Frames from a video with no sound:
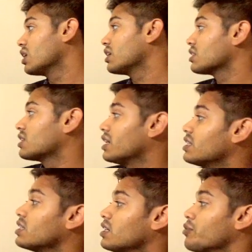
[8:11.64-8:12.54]

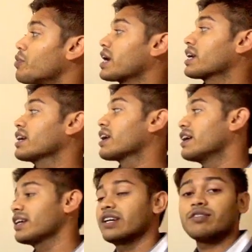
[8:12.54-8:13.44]
understand the marking
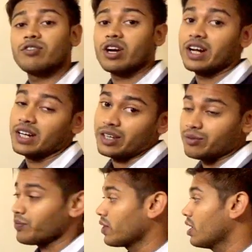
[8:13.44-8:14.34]
criteria for writing.
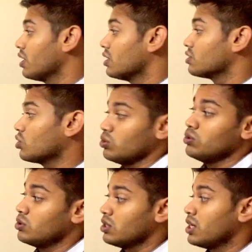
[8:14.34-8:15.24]

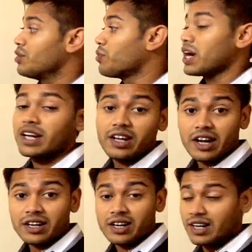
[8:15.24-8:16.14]
So, in marking
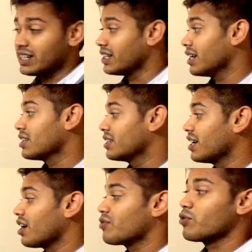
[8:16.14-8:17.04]
criteria,
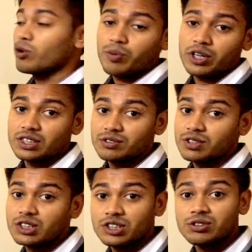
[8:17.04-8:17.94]
there are 4 points
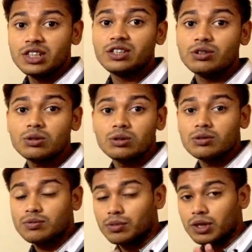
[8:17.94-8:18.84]
which you need to
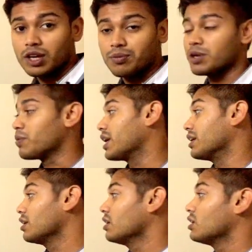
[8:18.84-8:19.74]
keep in mind.
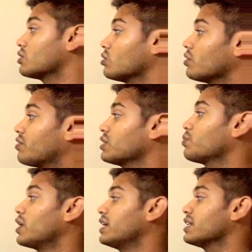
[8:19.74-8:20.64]
So, the first
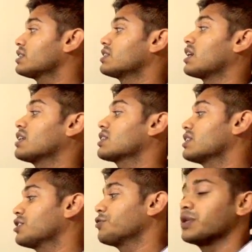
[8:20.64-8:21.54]
point is task
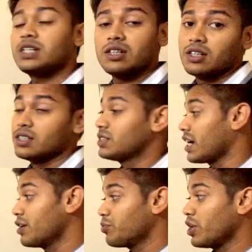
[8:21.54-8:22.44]
achievement,
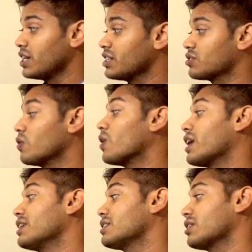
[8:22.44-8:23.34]
second point is
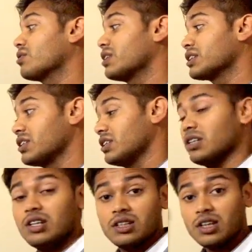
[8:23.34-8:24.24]
coherence and cohesion,
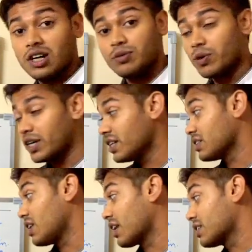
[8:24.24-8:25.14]
third point is
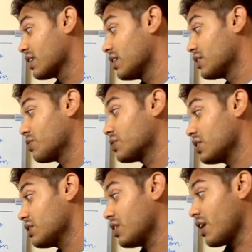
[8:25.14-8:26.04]
lexical
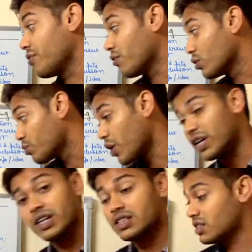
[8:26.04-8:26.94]
resources, and fourth
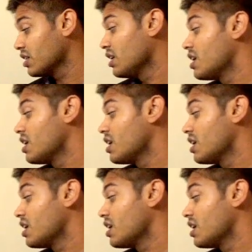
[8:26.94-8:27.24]
point is